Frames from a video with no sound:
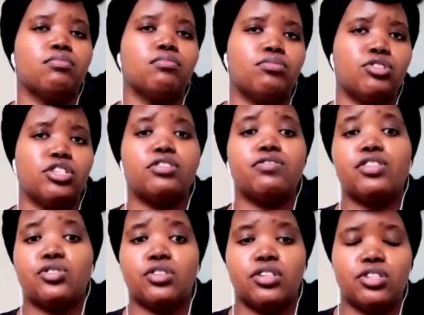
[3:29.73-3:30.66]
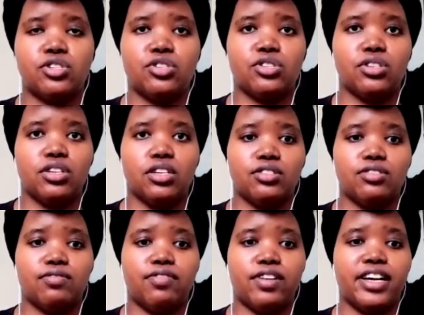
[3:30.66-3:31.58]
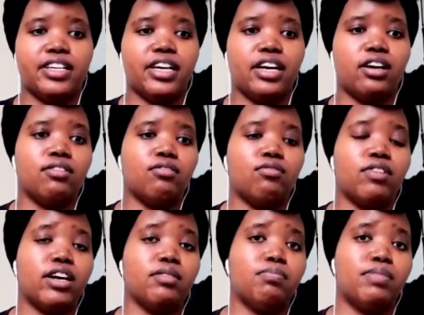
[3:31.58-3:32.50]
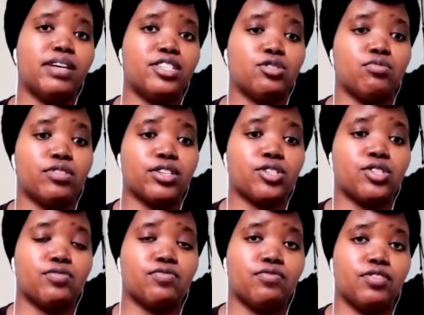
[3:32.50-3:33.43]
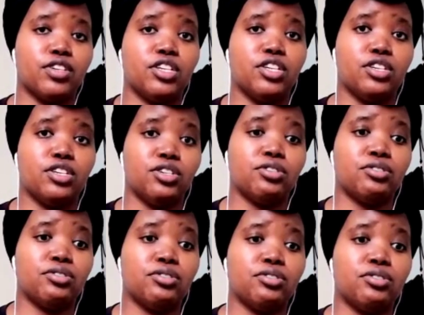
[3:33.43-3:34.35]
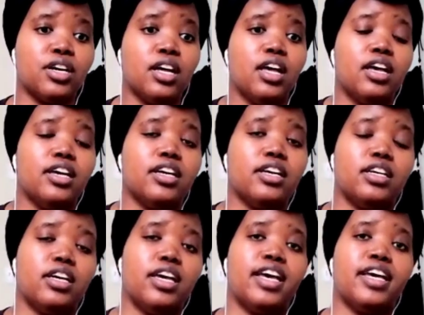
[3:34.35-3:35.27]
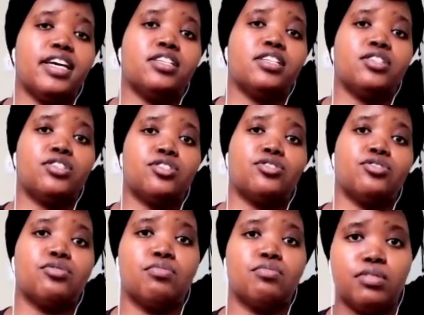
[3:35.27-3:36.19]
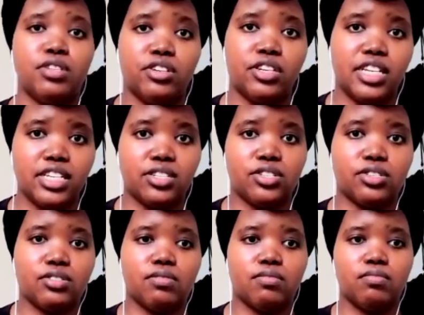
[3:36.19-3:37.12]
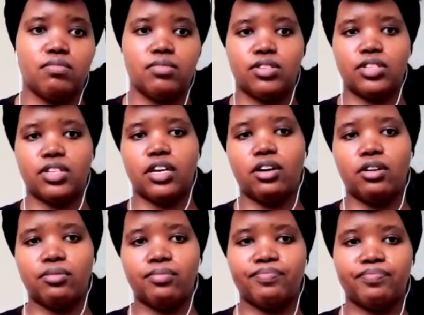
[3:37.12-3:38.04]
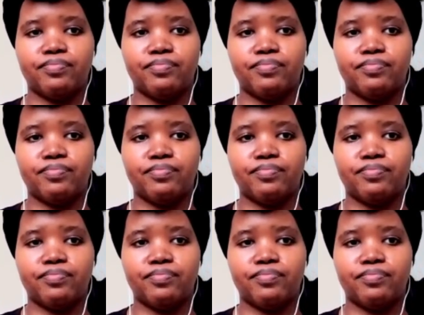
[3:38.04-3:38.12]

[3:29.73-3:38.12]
do your research to find out what best works for you and your needs. So